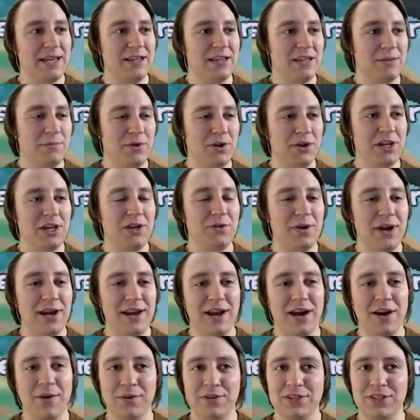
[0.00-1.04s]
The Monkey
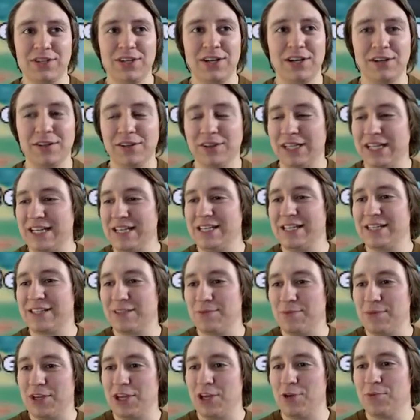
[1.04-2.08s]
Radar, which is going to lead to
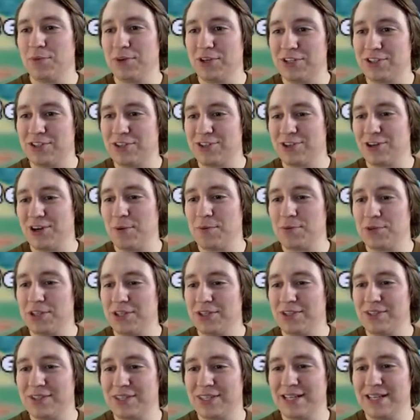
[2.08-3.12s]
some humorous
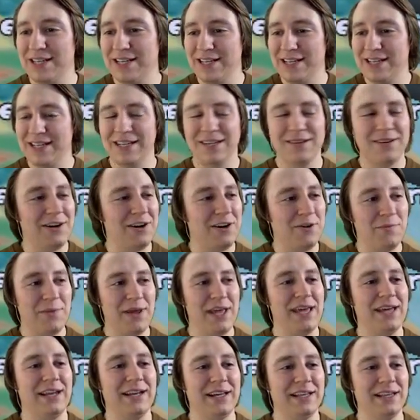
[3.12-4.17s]
descriptions. Oh
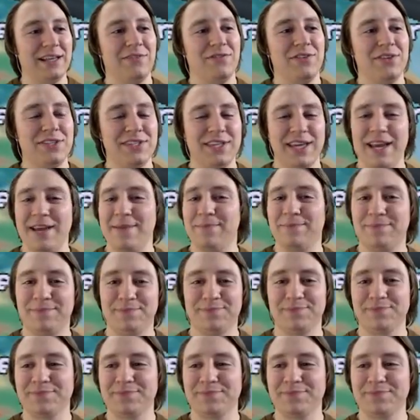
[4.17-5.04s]
man, I love this game.